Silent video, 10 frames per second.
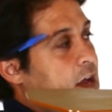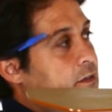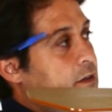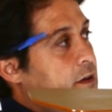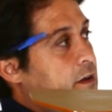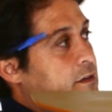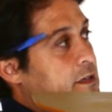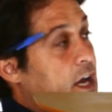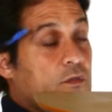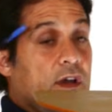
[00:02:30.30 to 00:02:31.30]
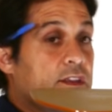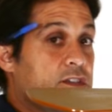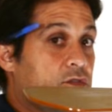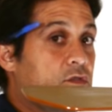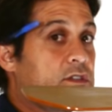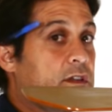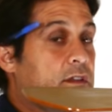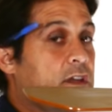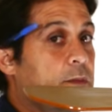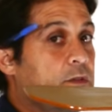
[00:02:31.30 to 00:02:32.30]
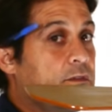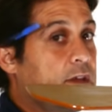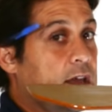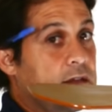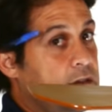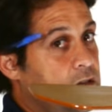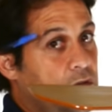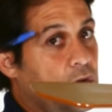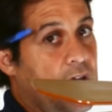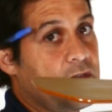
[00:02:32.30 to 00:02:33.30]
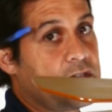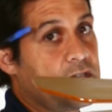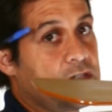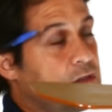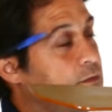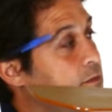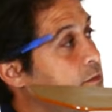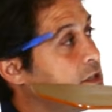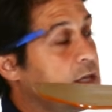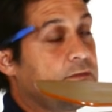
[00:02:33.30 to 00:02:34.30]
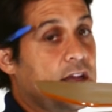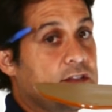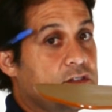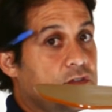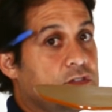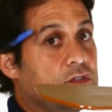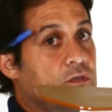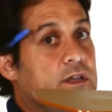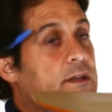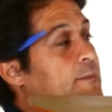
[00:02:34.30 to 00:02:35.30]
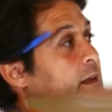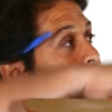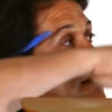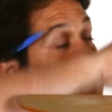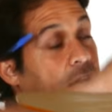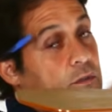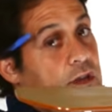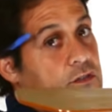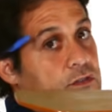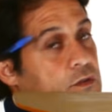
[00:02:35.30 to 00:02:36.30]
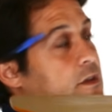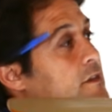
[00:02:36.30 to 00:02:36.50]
you have a down rod that screws into the top of your fan, you won't have this issue. But some fans don't screw in, or down rods don't screw into the